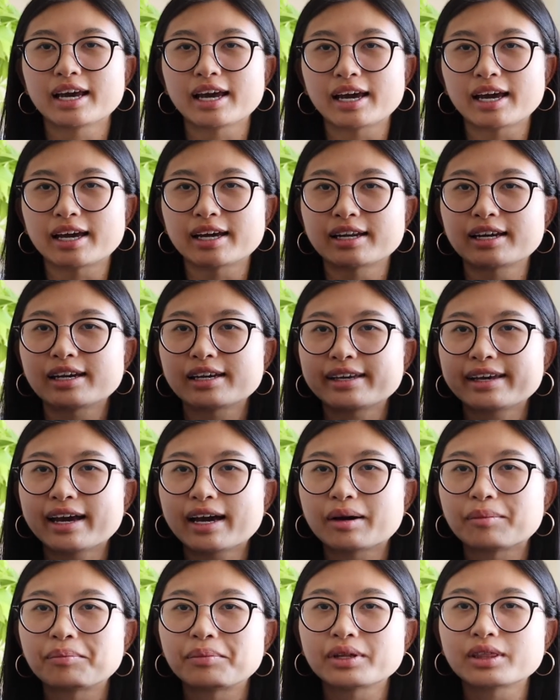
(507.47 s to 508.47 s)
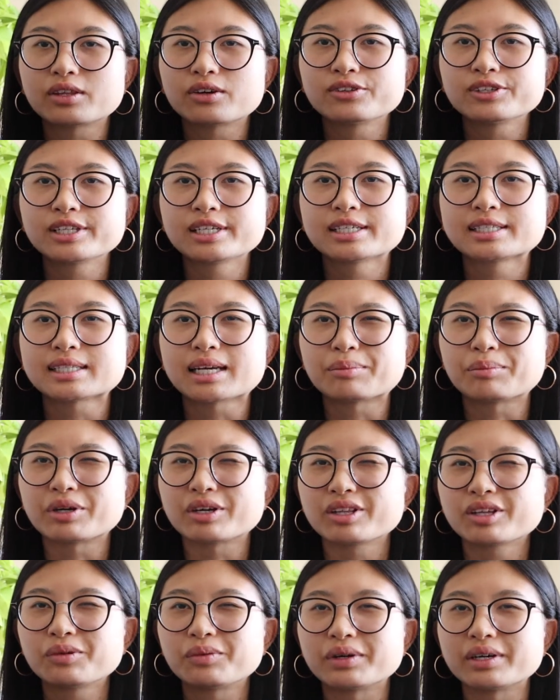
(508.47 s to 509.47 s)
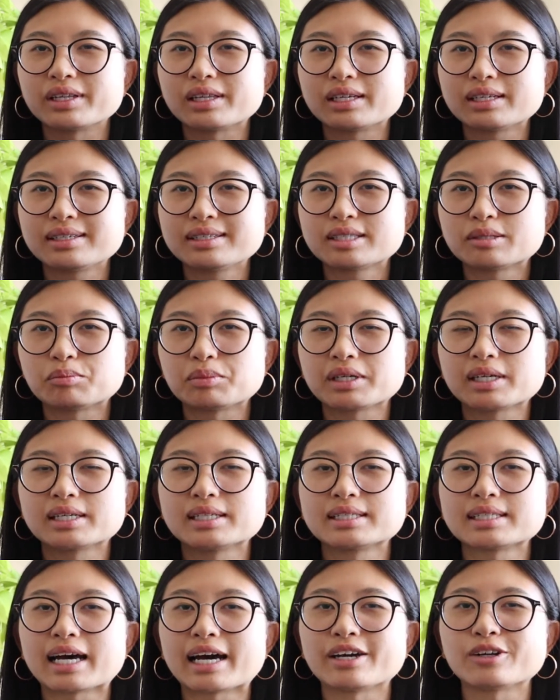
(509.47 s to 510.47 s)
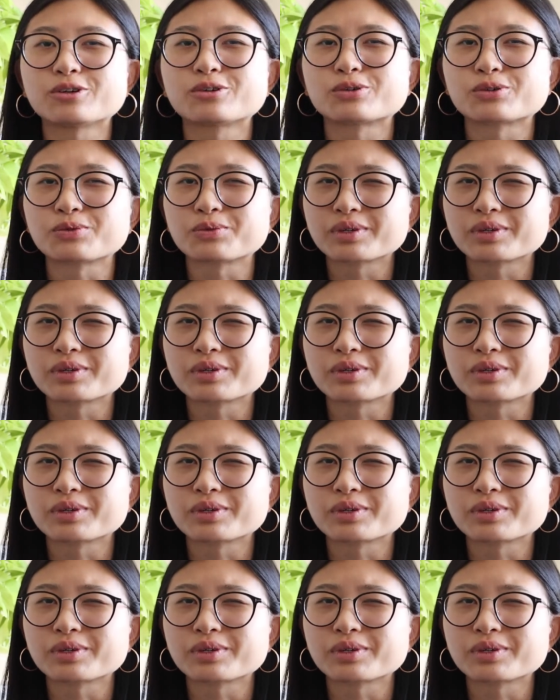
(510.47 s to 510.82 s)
And yeah, but the only thing is I barely wear these because I don't